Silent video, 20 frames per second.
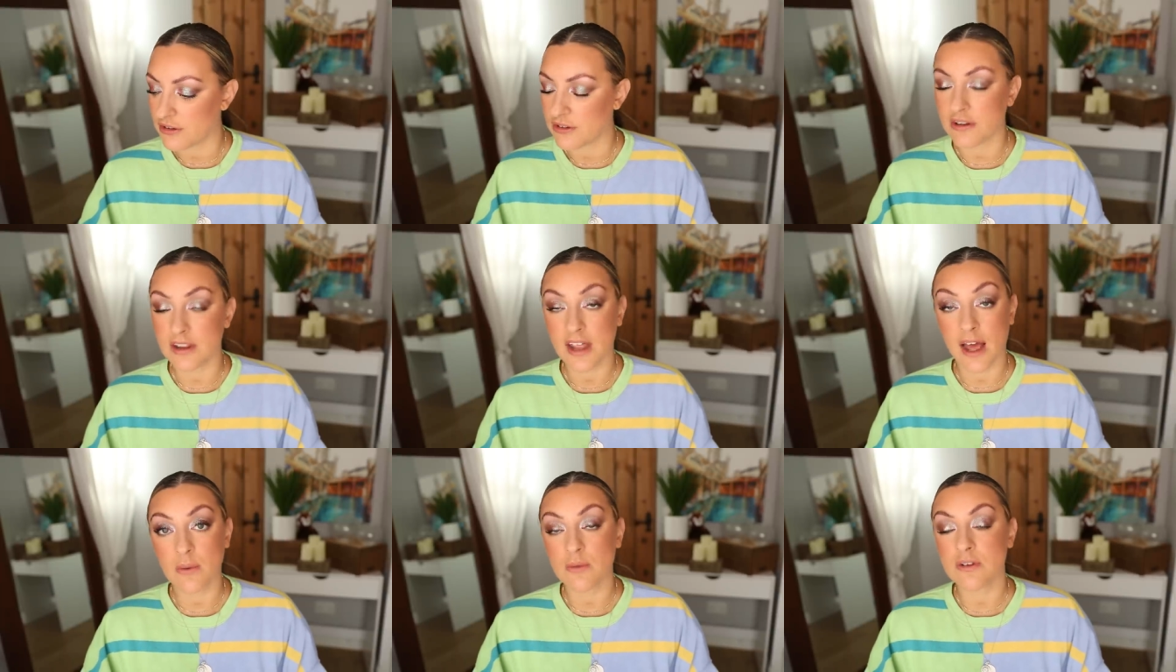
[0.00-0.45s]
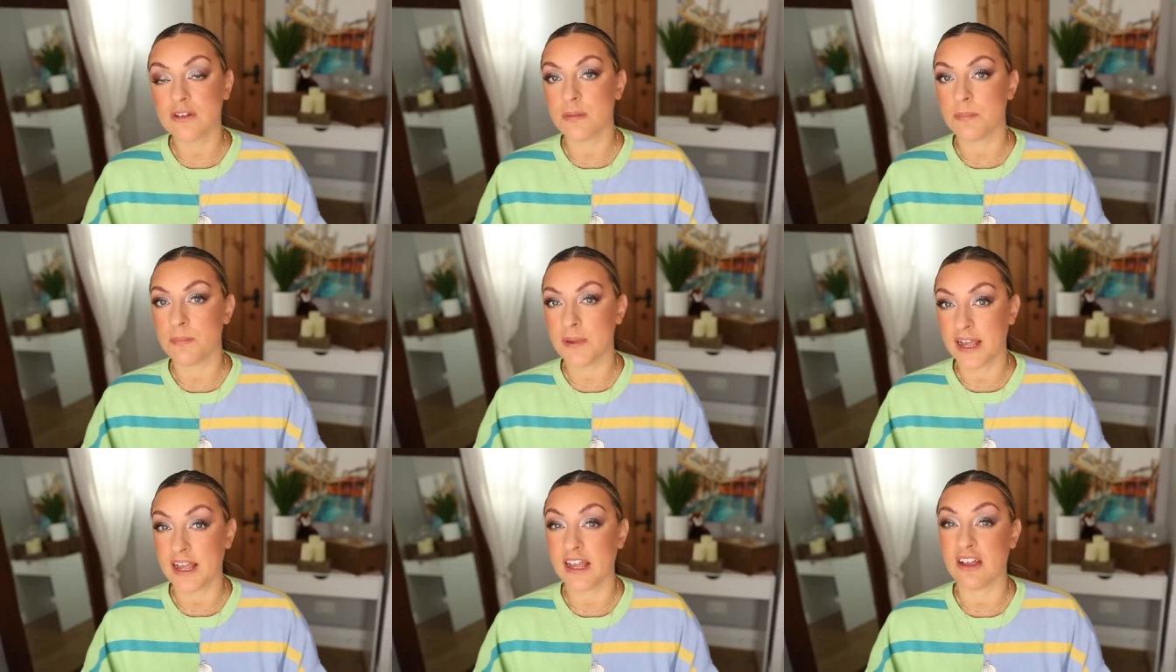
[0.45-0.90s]
So that was a
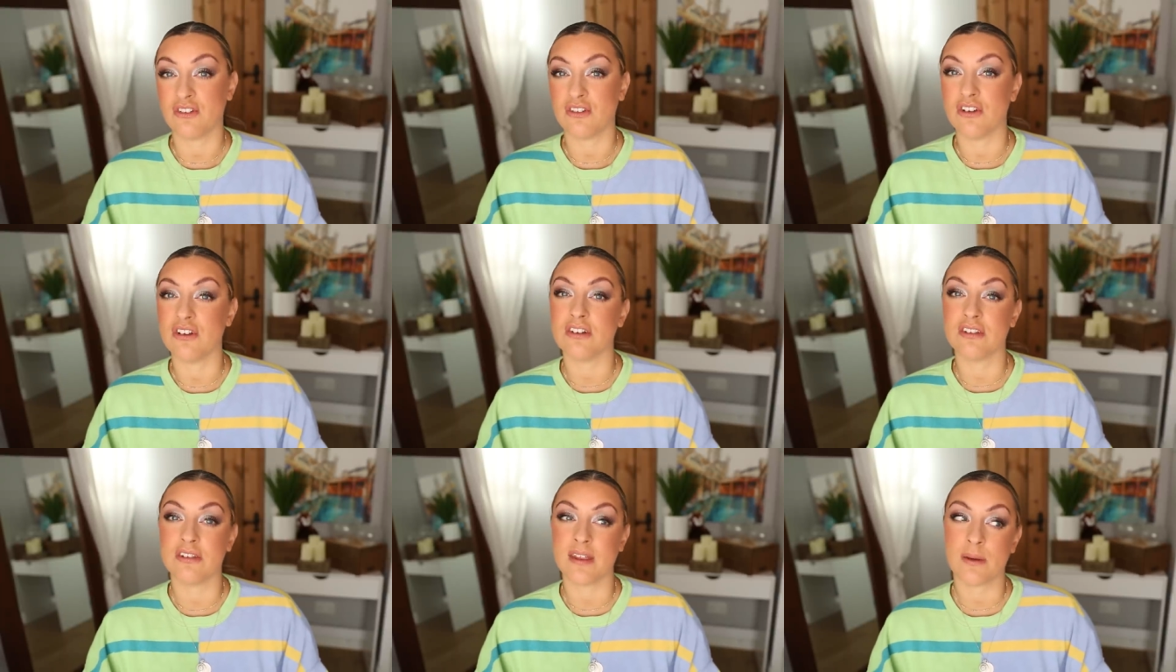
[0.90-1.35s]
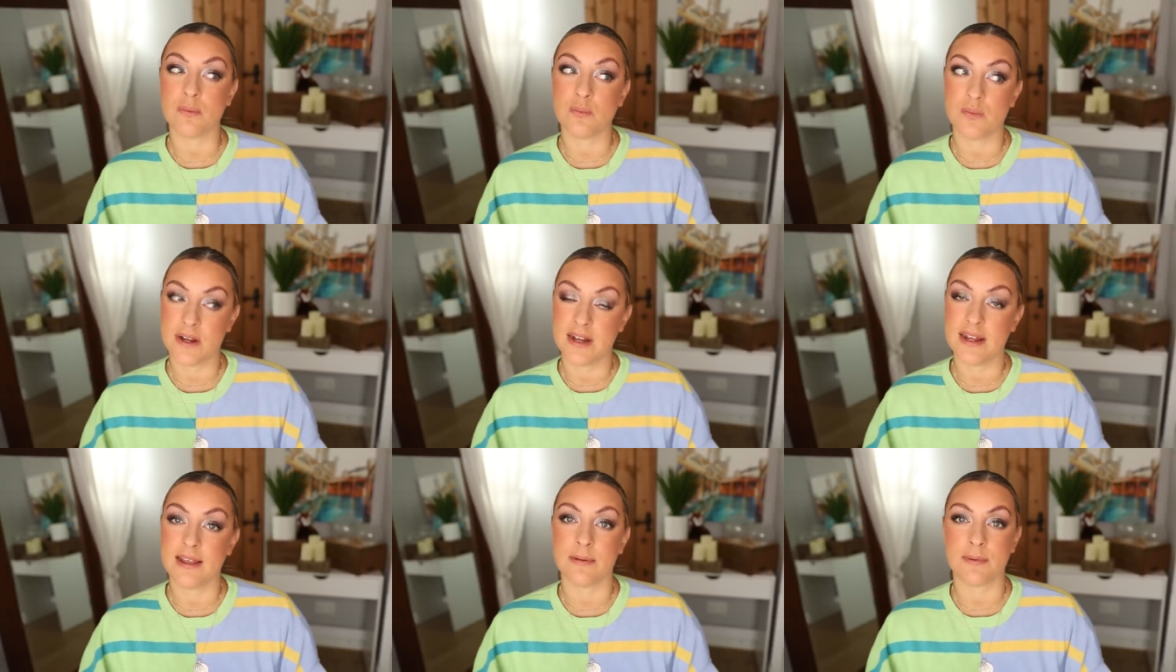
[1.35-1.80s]
big issue because that
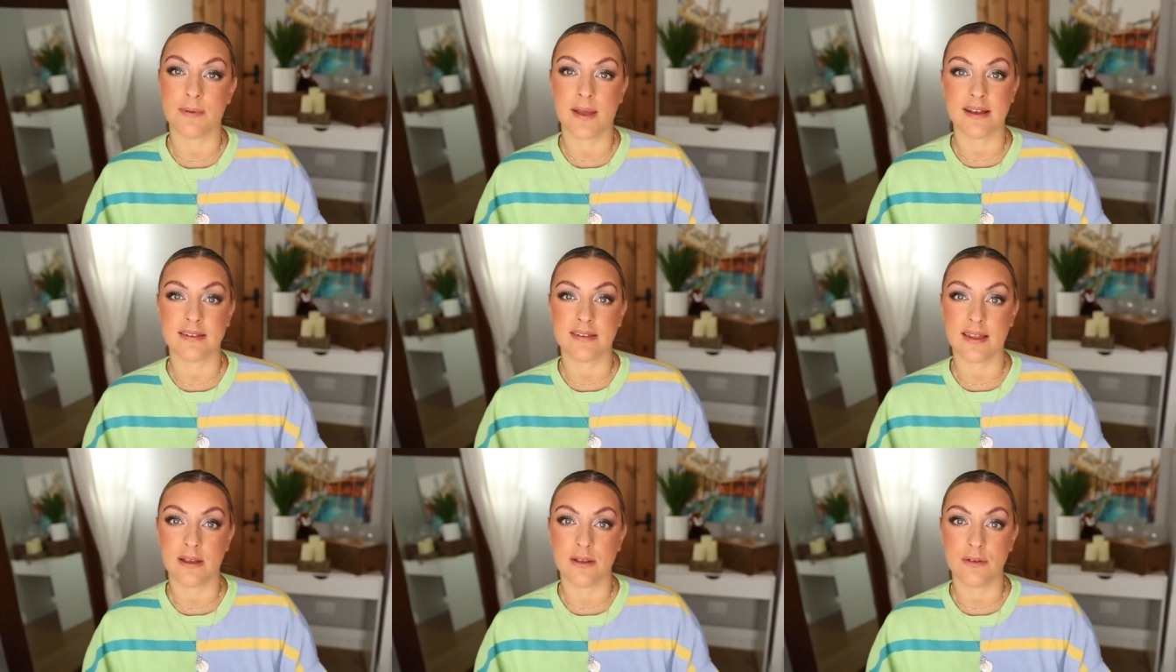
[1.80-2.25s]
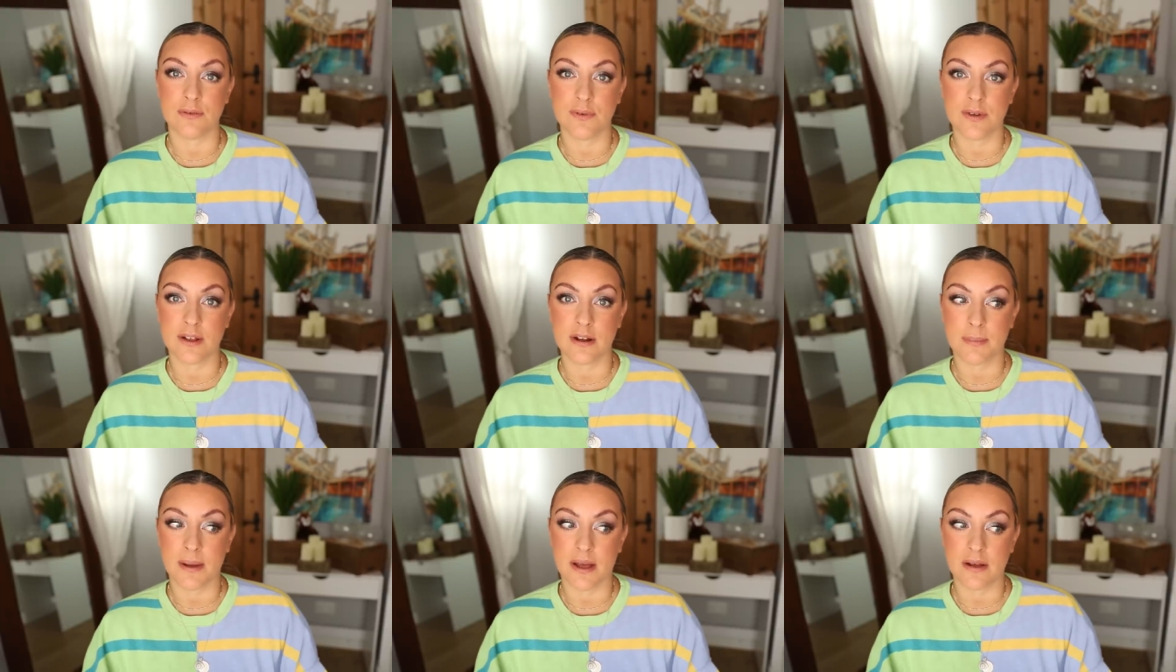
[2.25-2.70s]
really affects how you
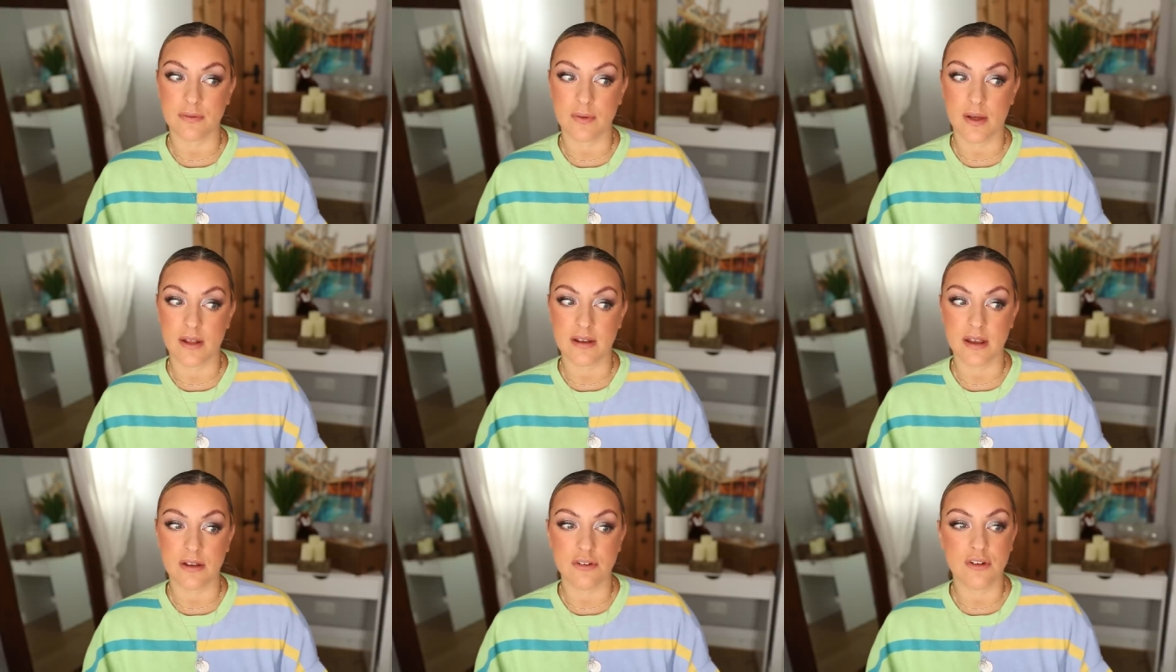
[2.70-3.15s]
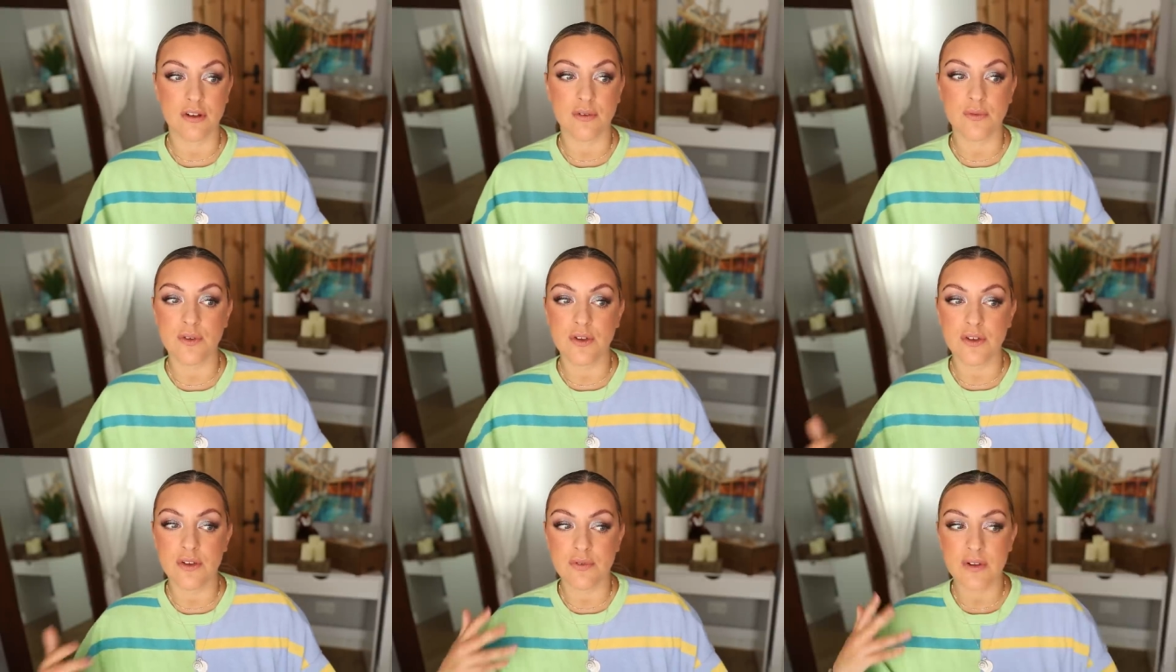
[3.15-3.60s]
feel about foundation.
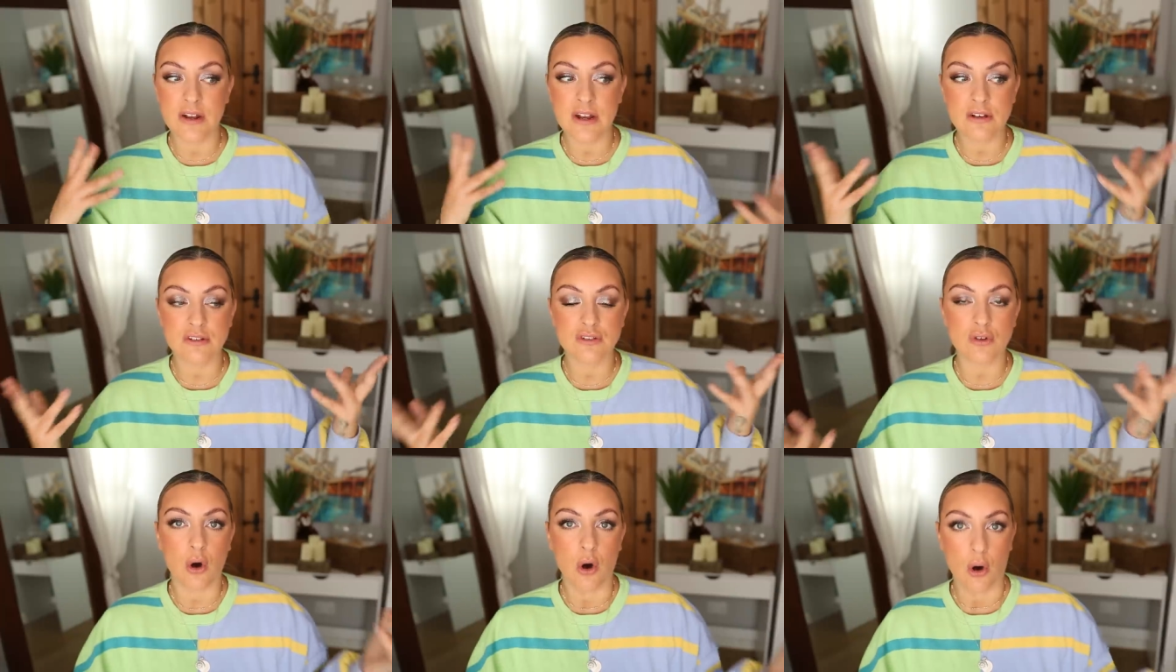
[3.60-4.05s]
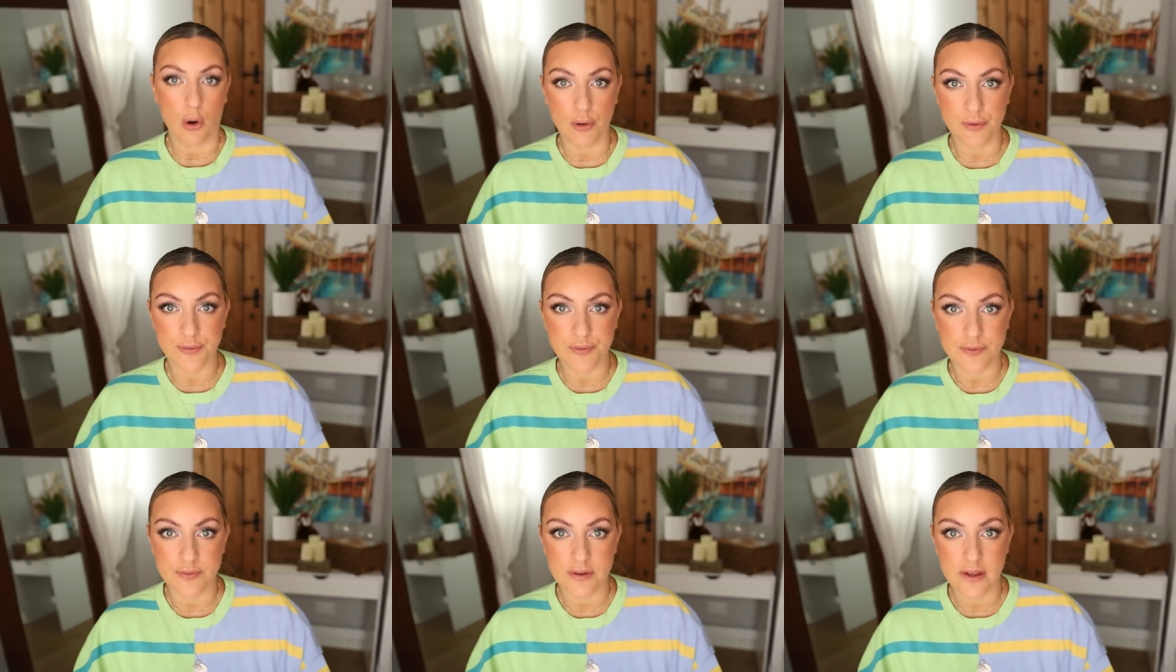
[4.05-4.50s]
If, if it looks
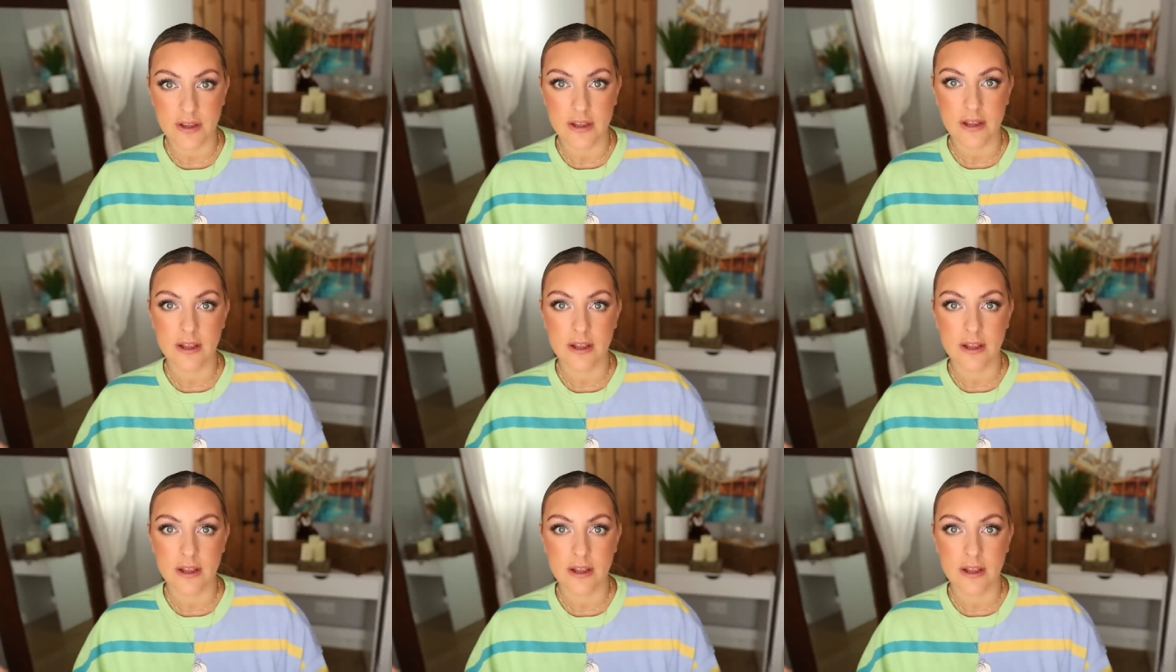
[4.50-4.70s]
off